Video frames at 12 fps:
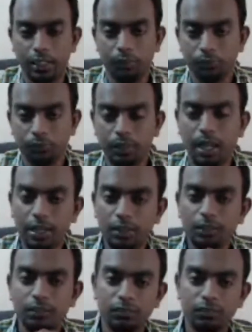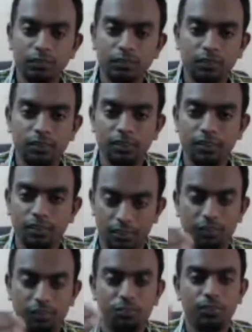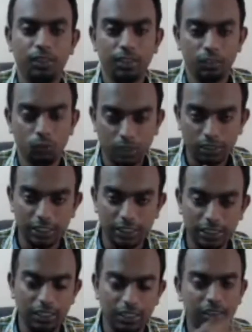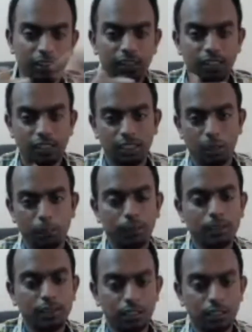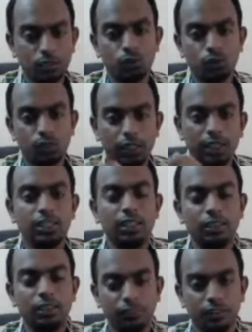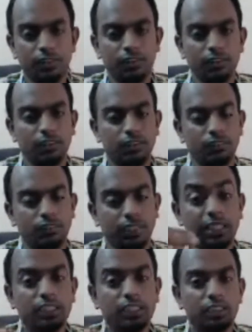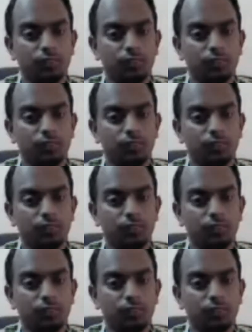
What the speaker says: And if we look at the data, the companies also will get the different varieties of data.